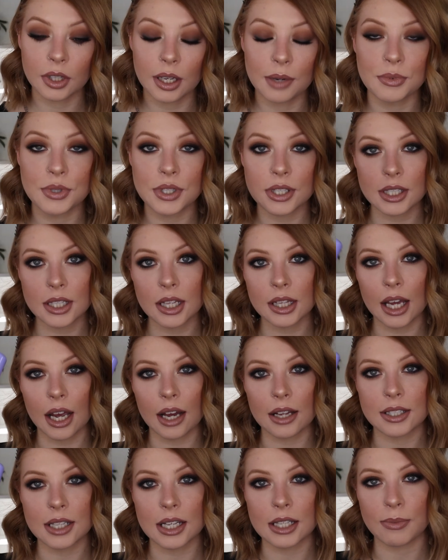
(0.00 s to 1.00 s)
I'm just gonna do the
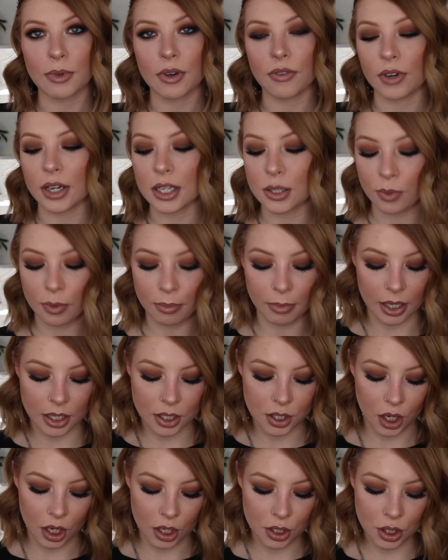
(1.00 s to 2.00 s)
outsides of my face with my
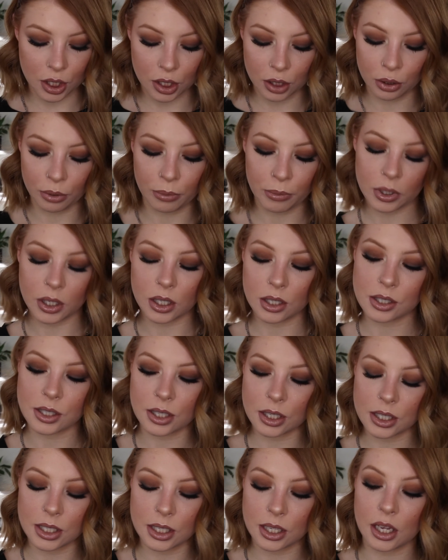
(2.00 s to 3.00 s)
Tatcha
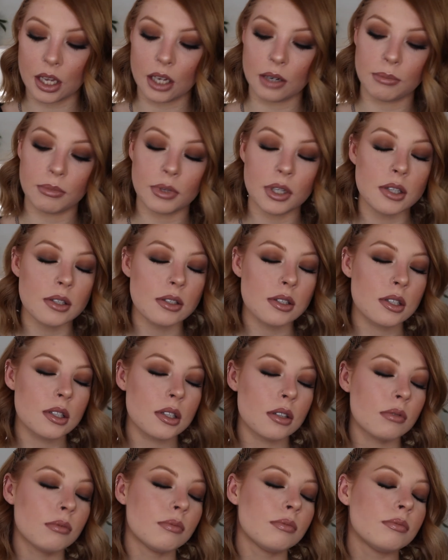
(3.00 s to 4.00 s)
Luminous Skin
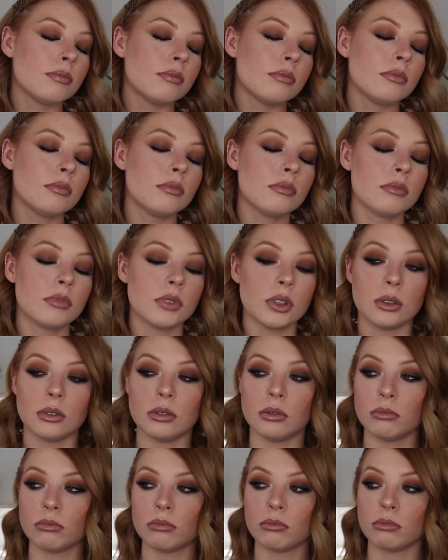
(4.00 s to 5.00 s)
Mist.
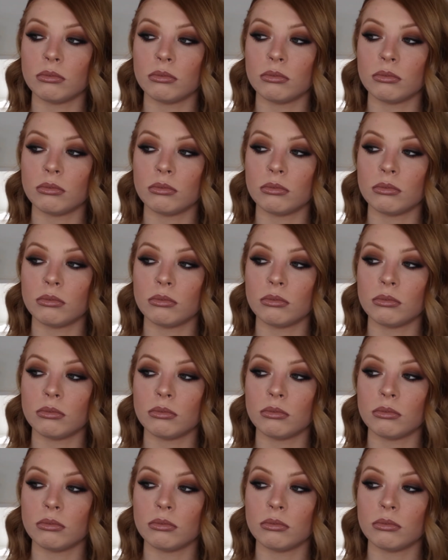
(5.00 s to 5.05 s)
Ooh.